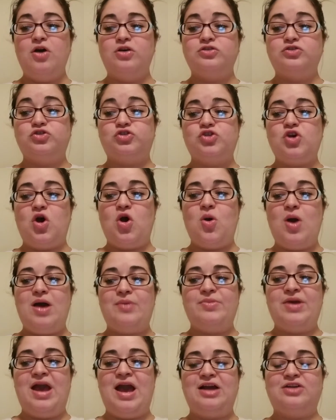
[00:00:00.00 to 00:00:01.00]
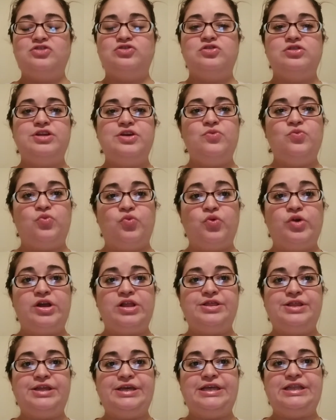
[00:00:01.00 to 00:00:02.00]
So I'm actually
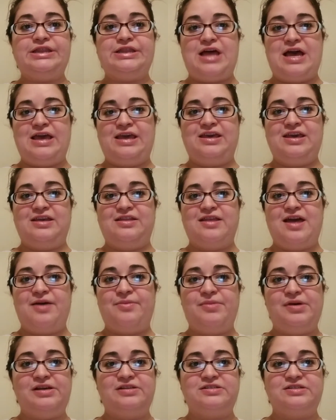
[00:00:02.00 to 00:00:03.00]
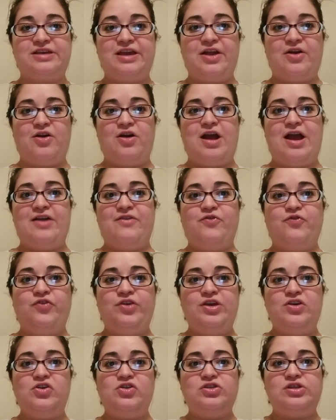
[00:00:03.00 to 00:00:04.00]
really liking that mascara. I
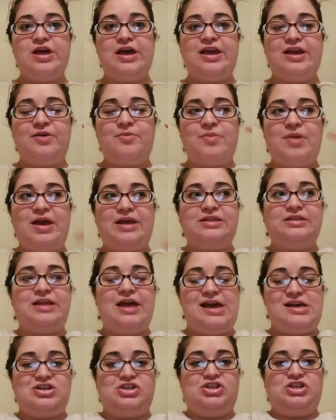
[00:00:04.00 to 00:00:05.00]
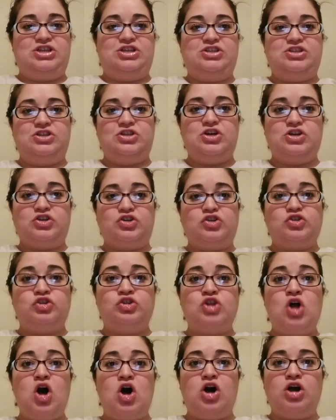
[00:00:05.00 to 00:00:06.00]
feel like my lashes looked
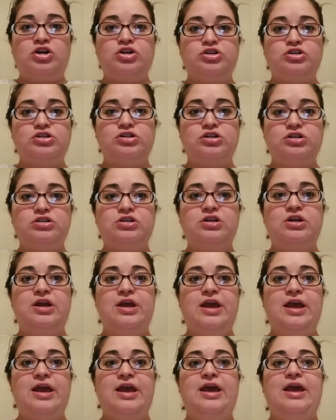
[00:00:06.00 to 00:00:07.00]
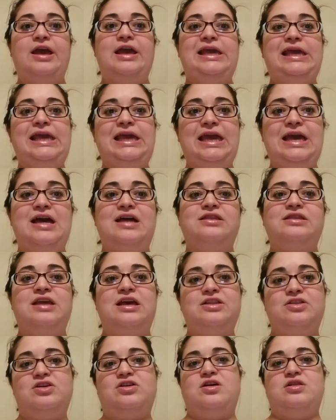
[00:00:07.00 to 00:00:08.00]
longer, and
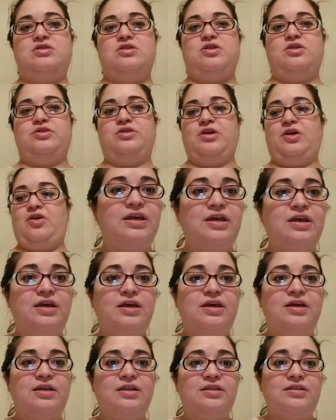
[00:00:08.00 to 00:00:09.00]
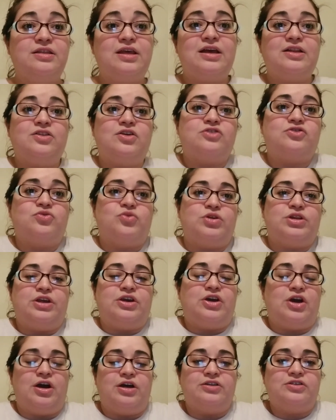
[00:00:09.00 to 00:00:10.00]
they look a little thicker. They looked really
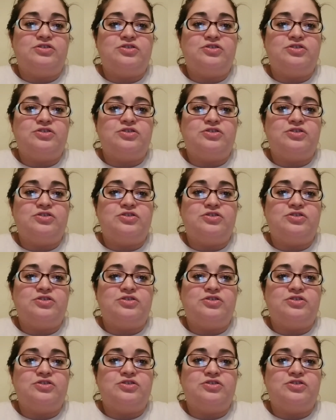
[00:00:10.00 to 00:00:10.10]
good.